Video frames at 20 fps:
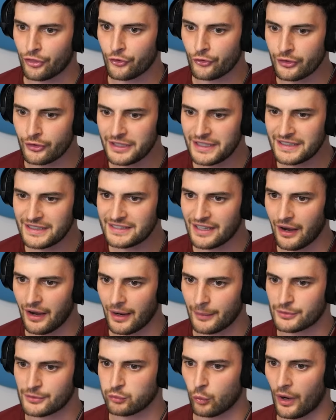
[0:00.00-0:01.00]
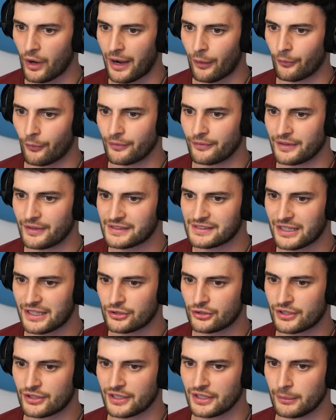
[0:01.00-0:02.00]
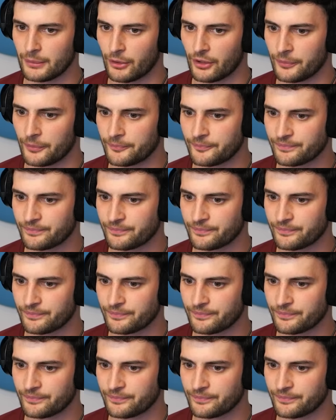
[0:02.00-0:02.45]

Three times. Wow. He's like unkillable.